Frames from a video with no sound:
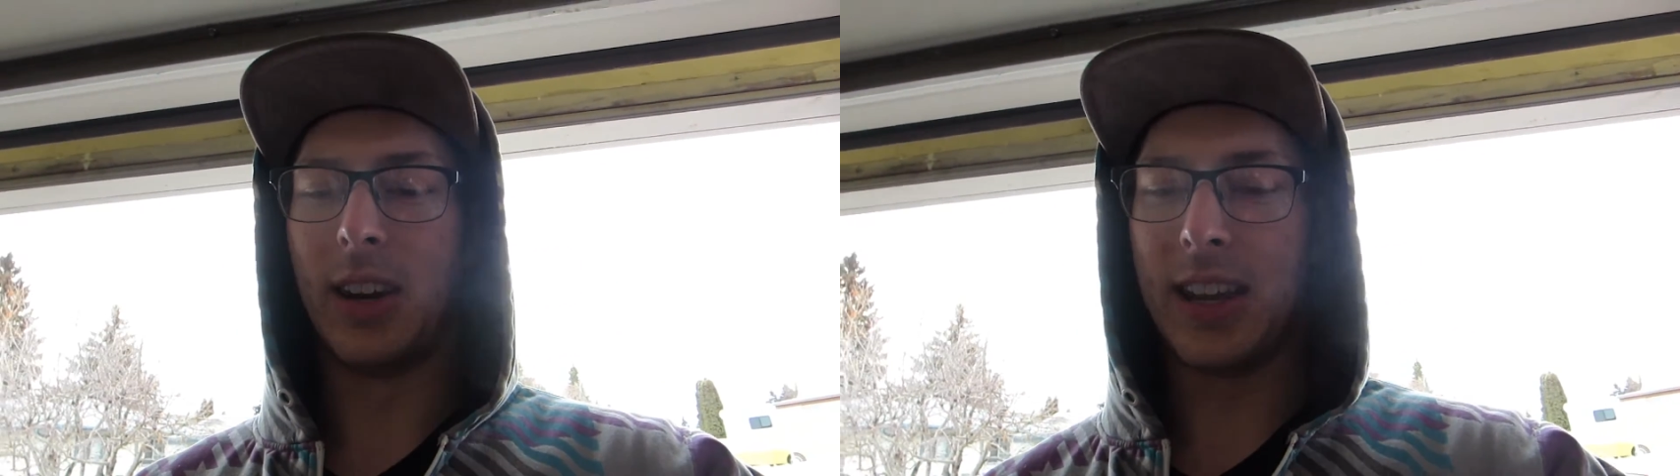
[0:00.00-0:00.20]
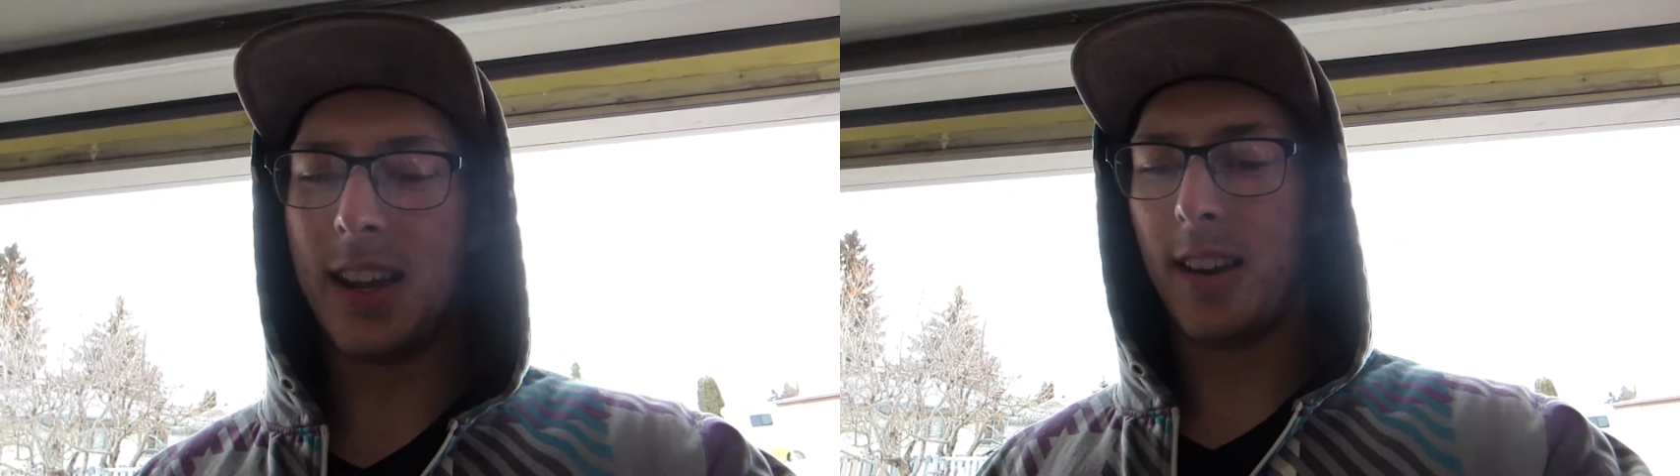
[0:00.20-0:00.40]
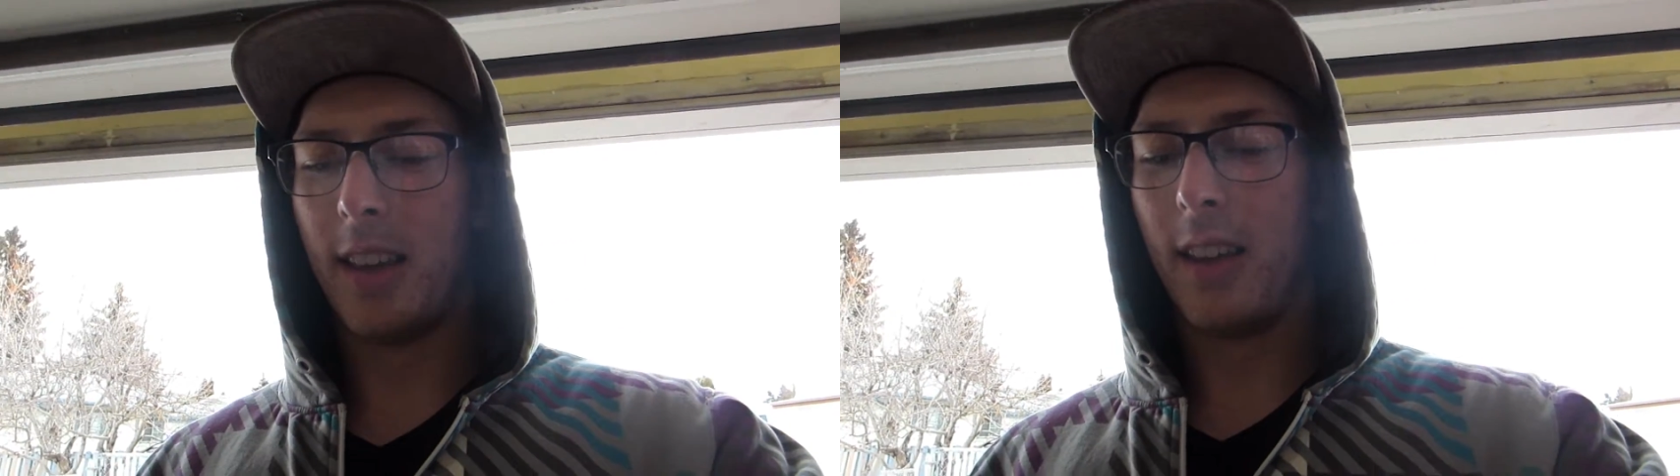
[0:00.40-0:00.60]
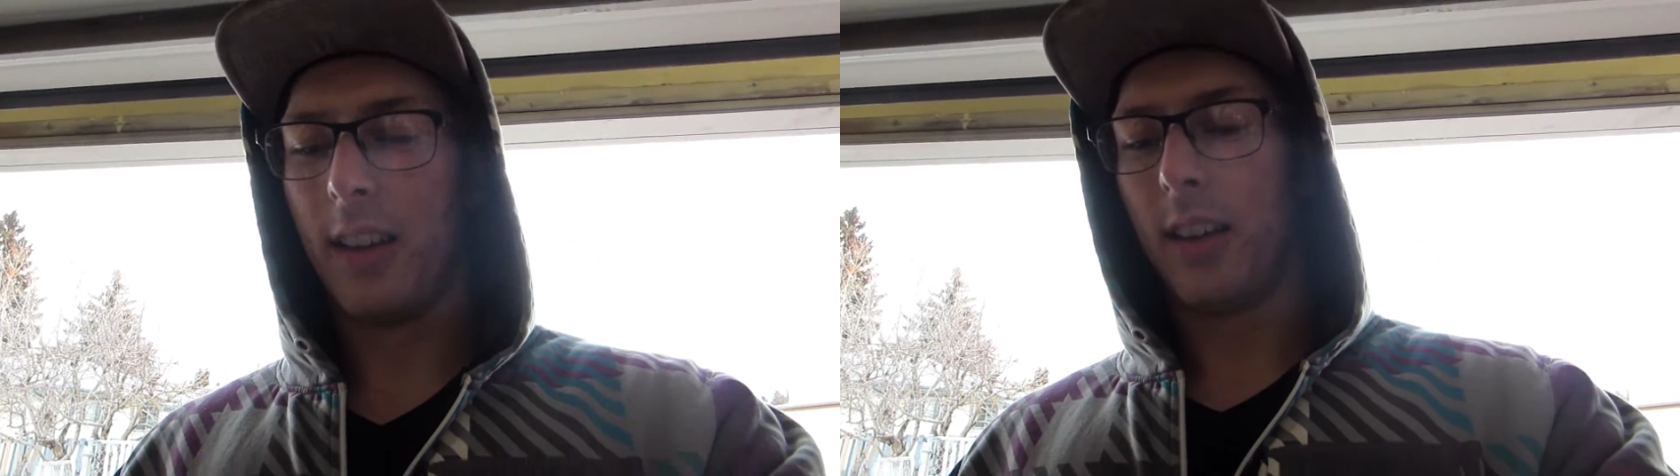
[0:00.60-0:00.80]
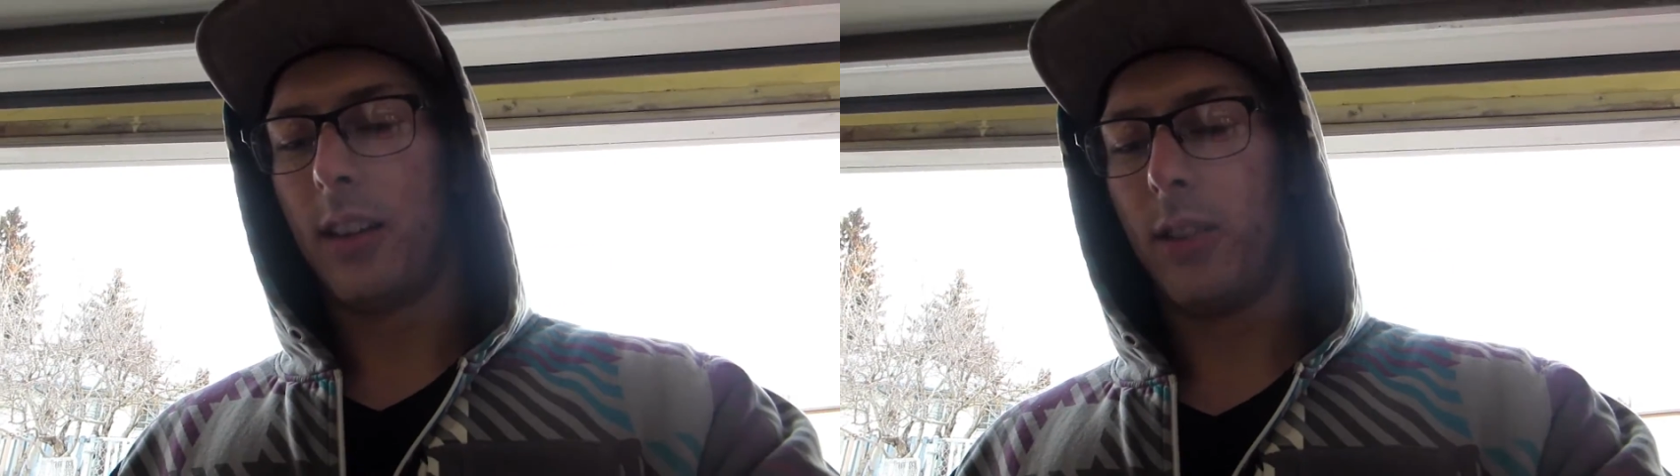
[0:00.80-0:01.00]
need.
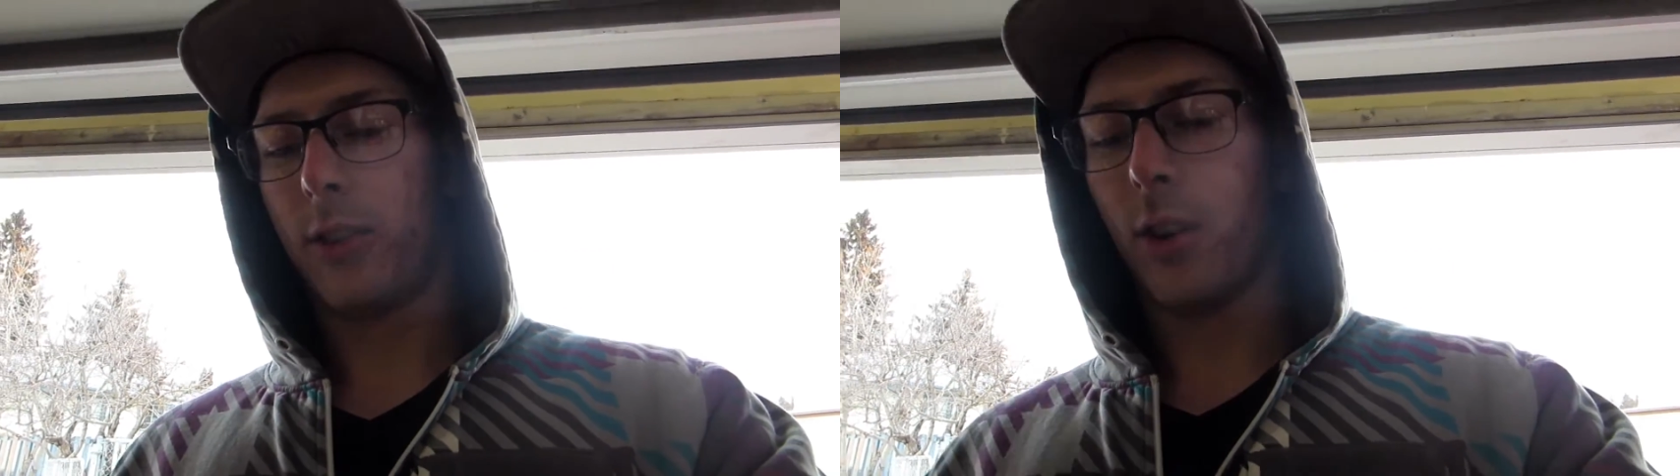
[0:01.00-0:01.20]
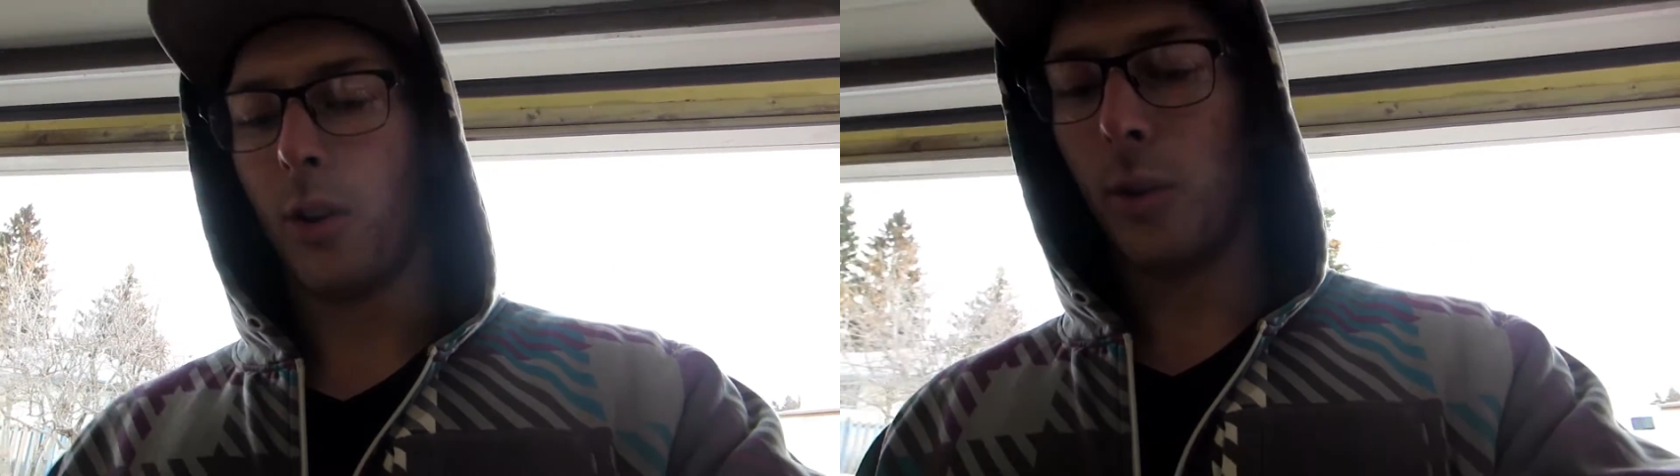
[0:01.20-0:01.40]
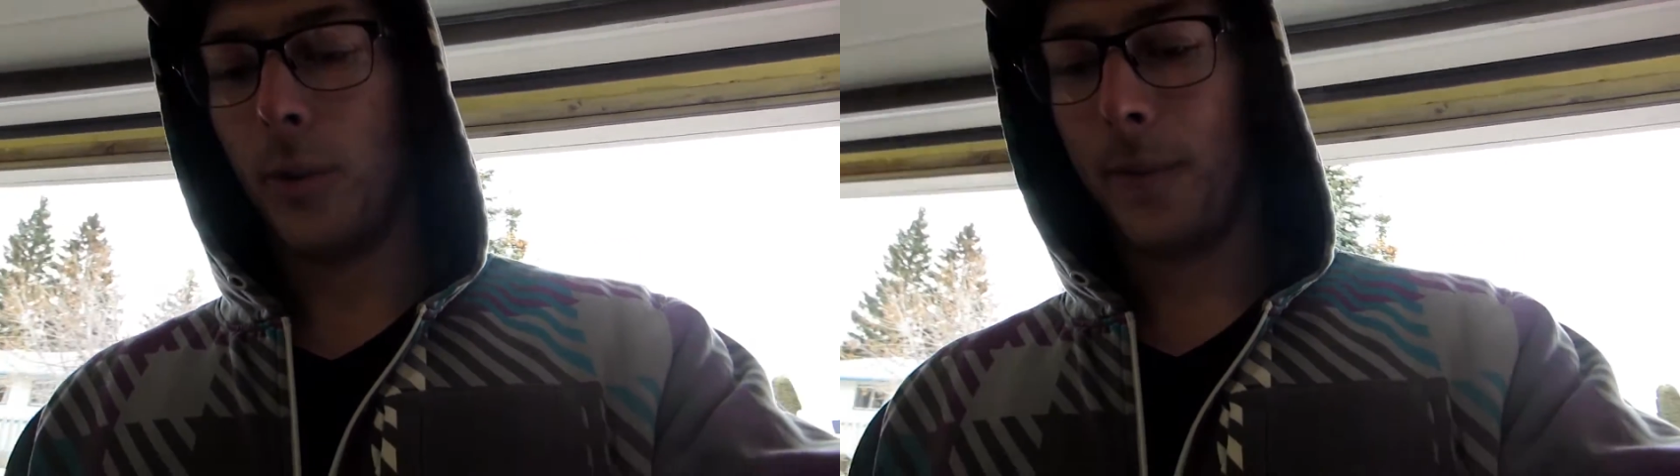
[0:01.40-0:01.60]
So